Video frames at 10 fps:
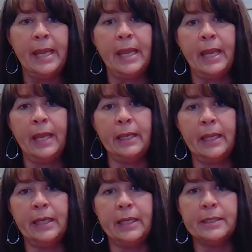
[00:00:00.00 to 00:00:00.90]
and
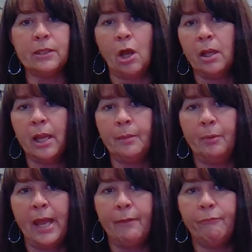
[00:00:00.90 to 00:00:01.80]
it is an online
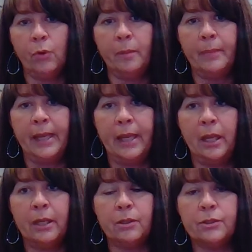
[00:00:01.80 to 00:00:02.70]
platform,
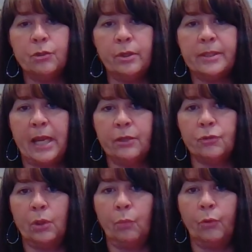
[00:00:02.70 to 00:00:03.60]
and students
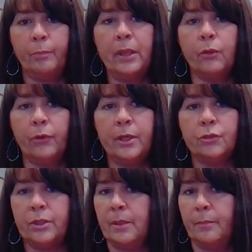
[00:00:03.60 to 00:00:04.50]
actually will be learning
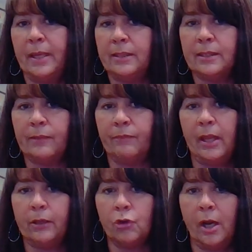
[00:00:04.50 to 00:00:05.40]
just the basics of
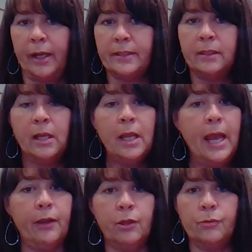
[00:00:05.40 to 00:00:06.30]
electronics
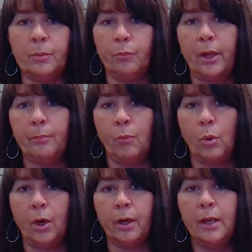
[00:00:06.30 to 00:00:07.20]
how to use a
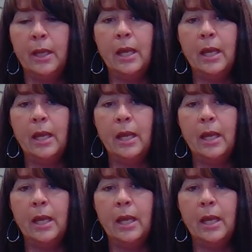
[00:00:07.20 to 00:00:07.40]
breadboard,